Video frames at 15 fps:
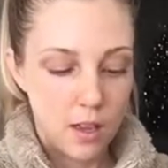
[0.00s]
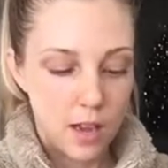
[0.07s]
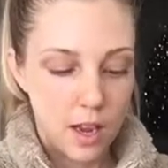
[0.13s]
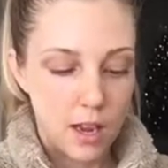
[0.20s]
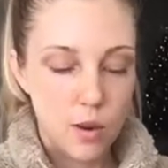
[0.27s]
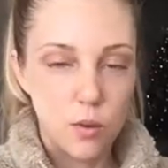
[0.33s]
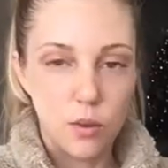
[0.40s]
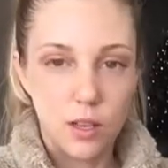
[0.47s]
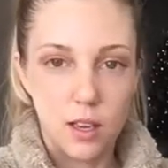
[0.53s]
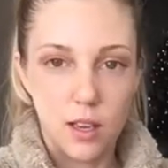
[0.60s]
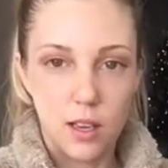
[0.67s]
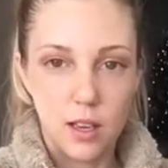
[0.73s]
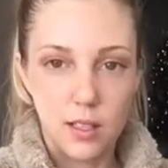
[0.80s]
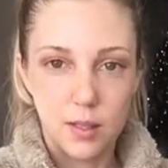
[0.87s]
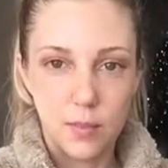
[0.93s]
I don't
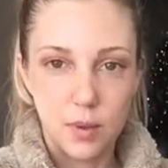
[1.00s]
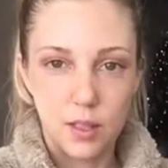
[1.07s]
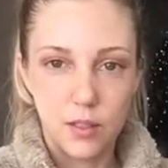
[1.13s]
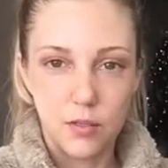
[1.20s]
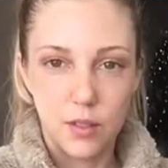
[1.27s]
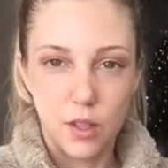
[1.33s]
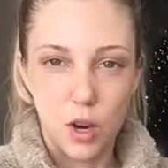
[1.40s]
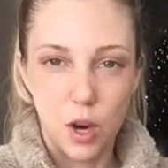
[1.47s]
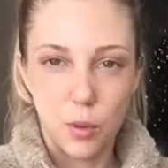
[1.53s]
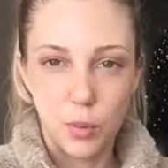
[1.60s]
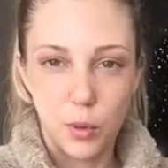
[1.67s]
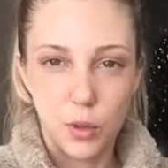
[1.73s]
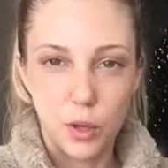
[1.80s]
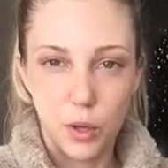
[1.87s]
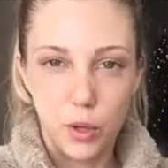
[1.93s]
get as big of a
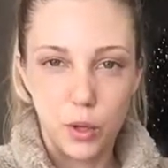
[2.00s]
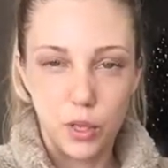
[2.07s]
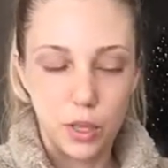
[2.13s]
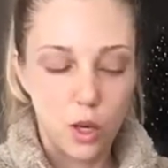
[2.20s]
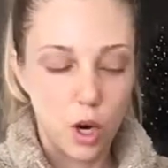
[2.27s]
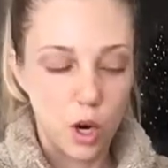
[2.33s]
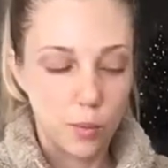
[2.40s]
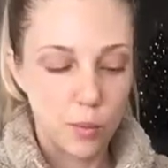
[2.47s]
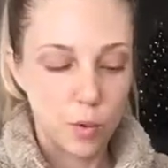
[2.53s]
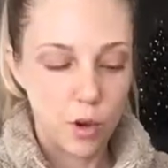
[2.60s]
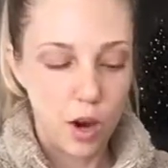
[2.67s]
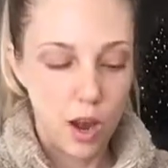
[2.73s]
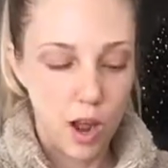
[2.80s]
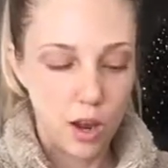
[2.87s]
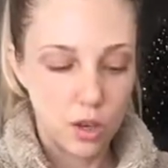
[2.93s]
carbo load and carb
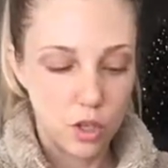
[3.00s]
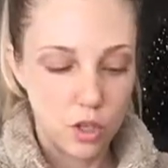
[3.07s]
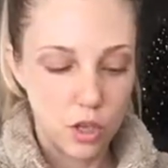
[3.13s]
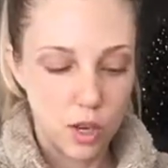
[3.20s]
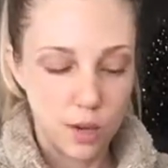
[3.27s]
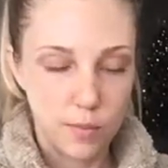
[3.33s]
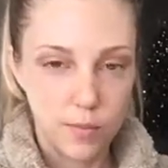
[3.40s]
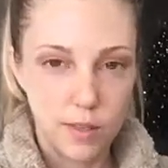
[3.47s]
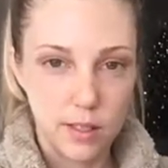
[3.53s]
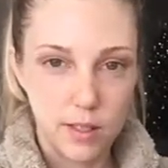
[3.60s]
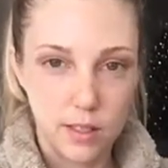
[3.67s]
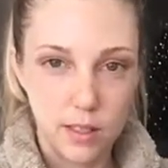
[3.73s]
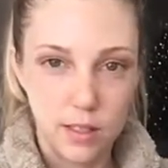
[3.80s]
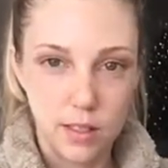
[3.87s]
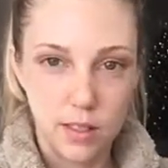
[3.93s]
crash
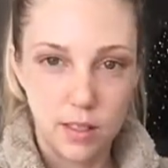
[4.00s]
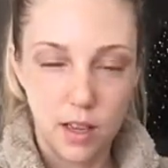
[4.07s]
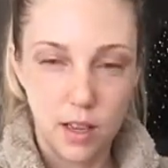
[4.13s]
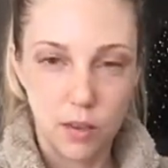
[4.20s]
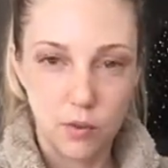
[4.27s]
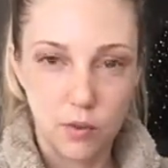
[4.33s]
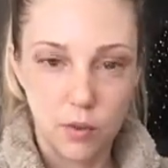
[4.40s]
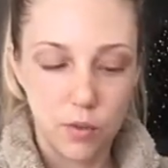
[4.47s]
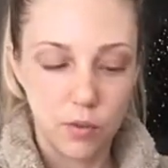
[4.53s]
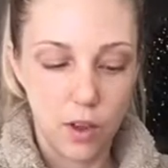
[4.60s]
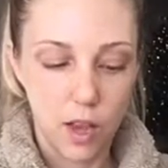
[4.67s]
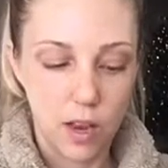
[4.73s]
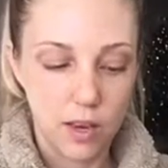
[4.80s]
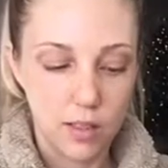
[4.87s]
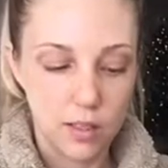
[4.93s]
since it is kind of
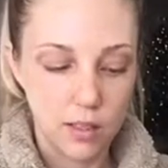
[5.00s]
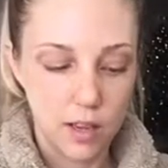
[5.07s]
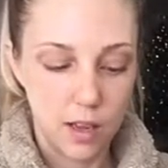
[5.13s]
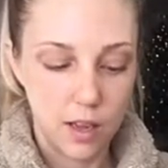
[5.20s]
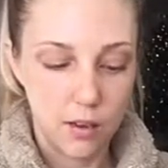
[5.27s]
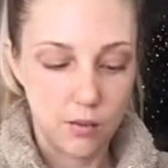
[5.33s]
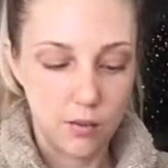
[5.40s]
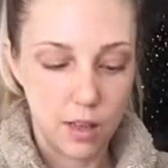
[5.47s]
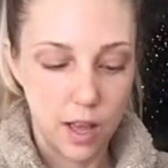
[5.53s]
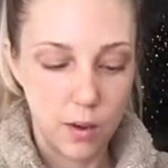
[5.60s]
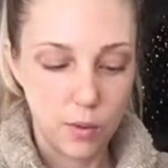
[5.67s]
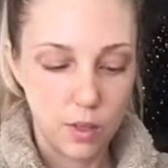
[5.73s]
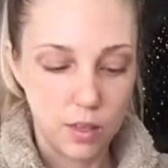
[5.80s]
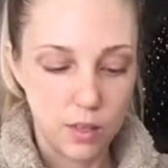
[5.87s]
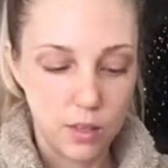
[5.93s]
refined
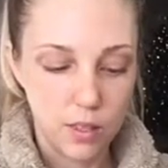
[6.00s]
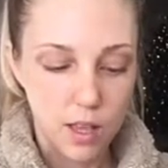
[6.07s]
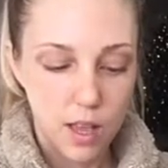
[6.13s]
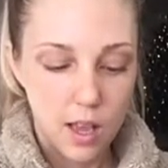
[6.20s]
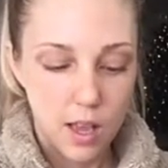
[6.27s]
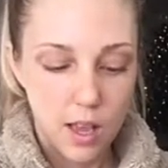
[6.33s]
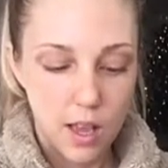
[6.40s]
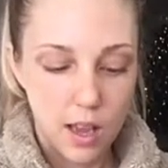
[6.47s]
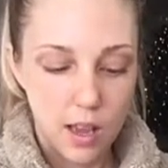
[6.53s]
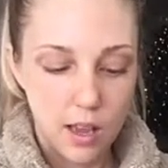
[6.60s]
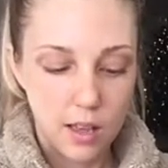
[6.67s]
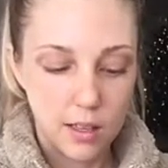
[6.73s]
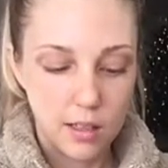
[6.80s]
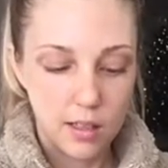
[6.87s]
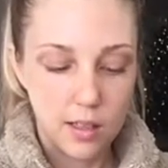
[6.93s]
flours,
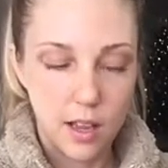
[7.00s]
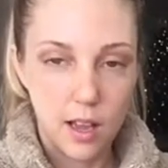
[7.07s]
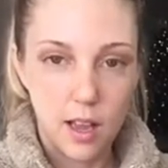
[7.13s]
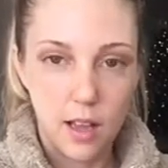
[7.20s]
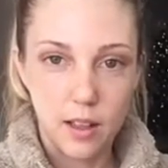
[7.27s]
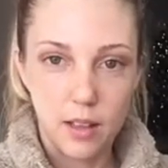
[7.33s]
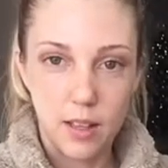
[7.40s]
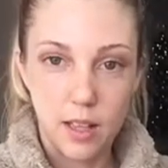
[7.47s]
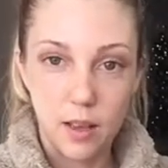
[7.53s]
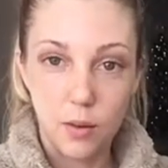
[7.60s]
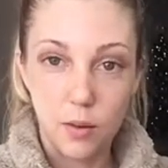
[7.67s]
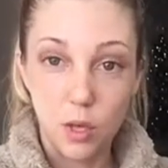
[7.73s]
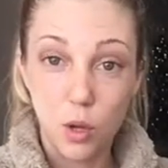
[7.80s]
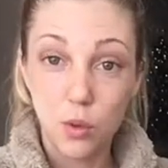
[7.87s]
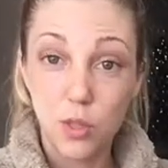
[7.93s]
and
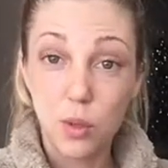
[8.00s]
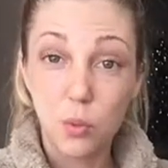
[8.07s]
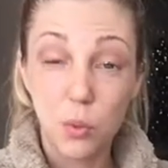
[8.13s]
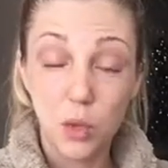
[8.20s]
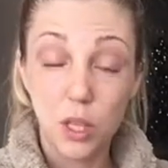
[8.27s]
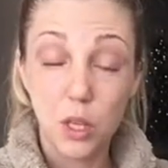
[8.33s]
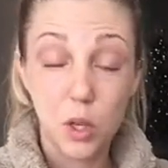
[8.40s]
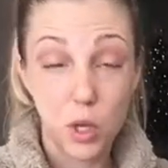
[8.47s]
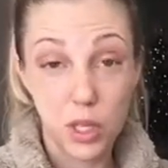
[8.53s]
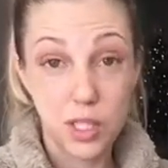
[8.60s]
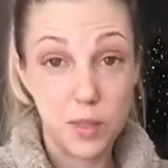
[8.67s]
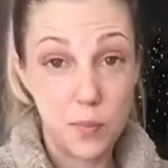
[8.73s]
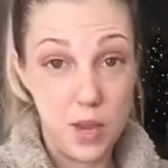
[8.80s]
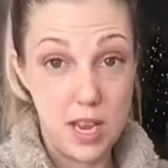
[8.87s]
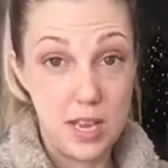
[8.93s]
they toast up really
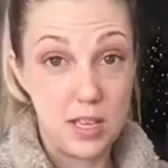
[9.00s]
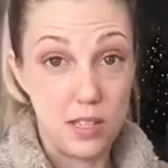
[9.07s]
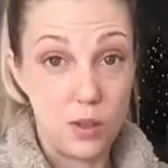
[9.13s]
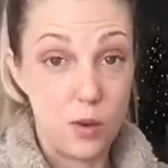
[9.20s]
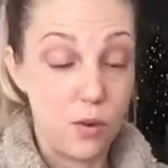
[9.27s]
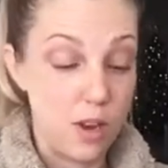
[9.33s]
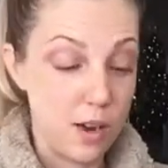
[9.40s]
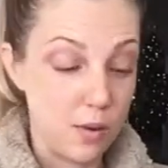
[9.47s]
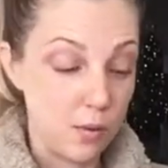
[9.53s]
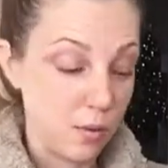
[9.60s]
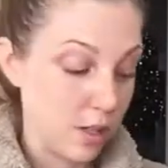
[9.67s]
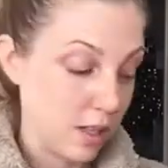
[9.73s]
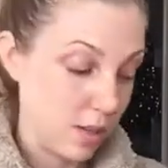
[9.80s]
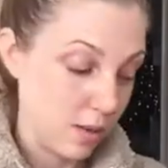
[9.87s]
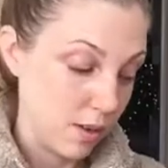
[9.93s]
crispy, so I
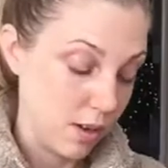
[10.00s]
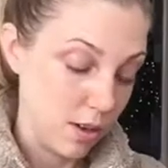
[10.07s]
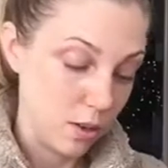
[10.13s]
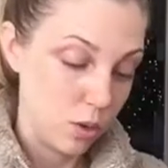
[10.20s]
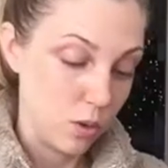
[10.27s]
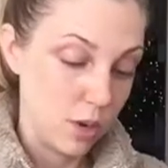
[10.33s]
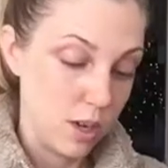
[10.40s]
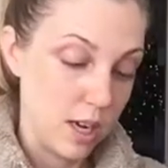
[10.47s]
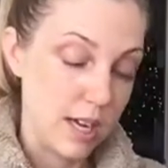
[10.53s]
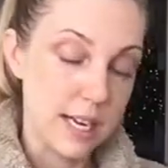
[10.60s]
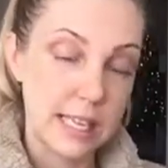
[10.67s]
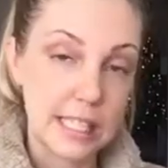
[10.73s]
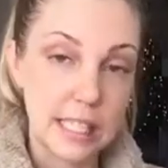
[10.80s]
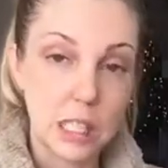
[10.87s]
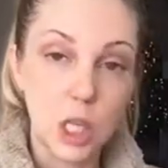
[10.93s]
really enjoy a
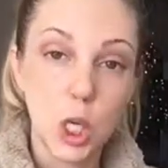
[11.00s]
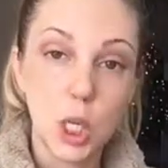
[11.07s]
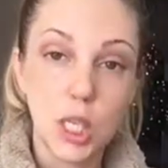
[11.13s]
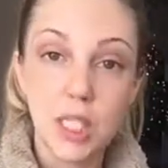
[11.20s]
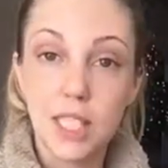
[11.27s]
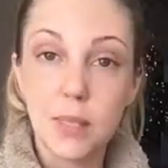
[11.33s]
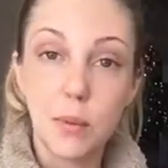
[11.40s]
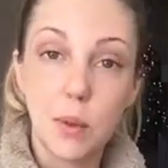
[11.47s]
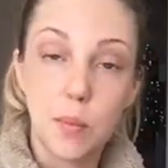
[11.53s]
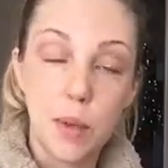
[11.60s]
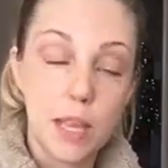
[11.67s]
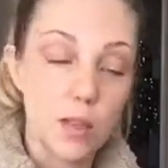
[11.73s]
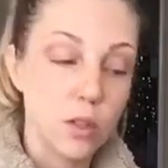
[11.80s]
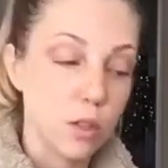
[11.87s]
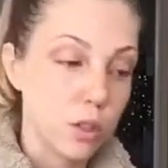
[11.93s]
nice crisp
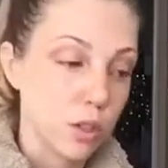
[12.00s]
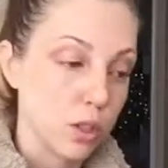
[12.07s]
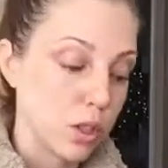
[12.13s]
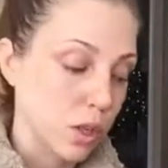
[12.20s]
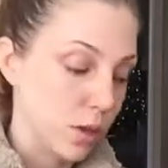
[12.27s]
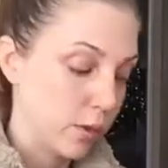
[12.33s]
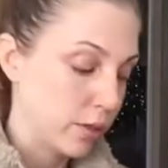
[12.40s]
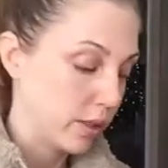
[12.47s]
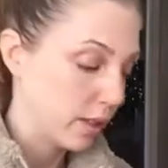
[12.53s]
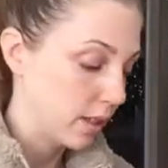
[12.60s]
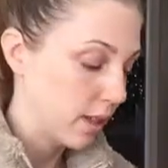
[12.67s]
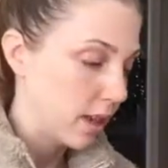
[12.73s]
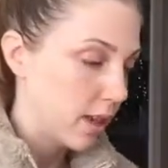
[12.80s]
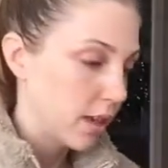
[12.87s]
bagel or toast.